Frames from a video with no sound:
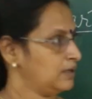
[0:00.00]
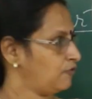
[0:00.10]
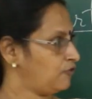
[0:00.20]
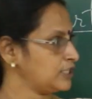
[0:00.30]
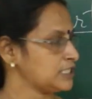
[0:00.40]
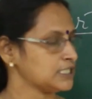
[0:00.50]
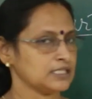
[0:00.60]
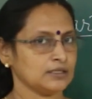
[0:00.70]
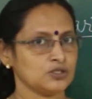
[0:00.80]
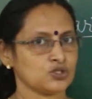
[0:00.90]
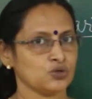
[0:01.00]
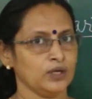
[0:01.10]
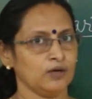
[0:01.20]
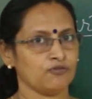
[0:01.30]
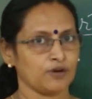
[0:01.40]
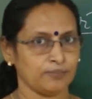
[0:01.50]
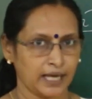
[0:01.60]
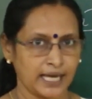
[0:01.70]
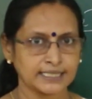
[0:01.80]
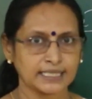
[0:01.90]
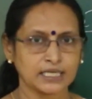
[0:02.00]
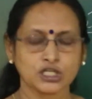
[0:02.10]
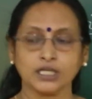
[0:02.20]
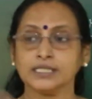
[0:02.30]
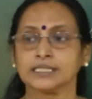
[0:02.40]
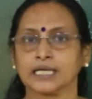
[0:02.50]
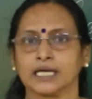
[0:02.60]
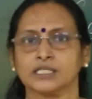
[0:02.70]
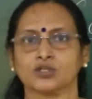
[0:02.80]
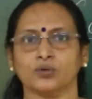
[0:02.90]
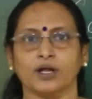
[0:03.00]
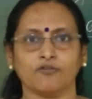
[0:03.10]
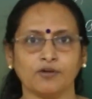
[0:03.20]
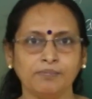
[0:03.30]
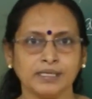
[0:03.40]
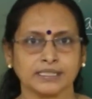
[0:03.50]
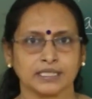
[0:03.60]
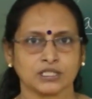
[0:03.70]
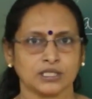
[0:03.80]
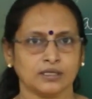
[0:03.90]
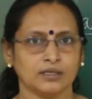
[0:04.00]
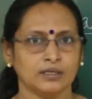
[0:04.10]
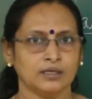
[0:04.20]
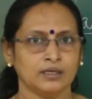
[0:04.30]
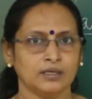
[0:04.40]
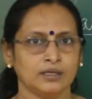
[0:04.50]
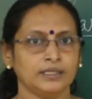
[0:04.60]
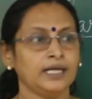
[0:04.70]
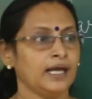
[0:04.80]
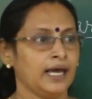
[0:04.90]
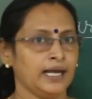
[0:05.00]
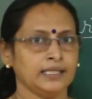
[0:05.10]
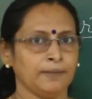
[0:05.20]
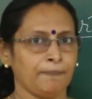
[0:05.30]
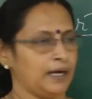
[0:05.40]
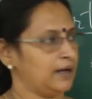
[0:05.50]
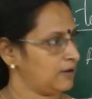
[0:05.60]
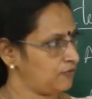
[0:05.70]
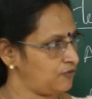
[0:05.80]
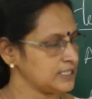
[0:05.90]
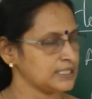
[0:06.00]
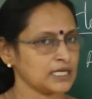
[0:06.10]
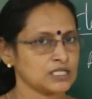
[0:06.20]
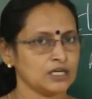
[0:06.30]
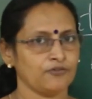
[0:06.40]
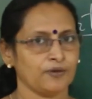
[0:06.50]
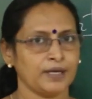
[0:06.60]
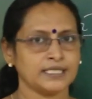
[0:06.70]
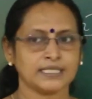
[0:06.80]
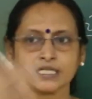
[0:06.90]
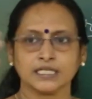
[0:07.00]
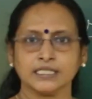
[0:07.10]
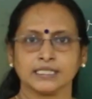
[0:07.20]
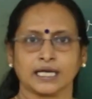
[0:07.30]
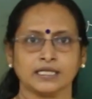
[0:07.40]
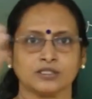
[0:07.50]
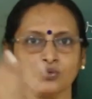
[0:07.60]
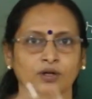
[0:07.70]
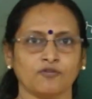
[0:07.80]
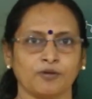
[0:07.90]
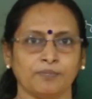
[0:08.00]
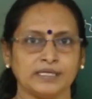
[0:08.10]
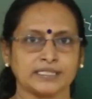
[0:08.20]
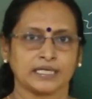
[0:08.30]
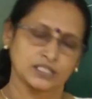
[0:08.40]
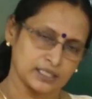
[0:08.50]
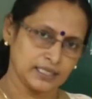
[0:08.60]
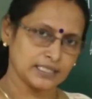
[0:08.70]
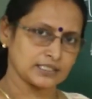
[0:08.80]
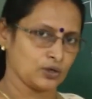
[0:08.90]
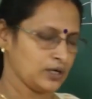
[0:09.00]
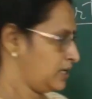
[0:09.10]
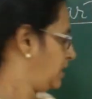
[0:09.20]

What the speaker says: First student from A section, second student from B section. Then another pair. First section from A section, second student from B section. That's all.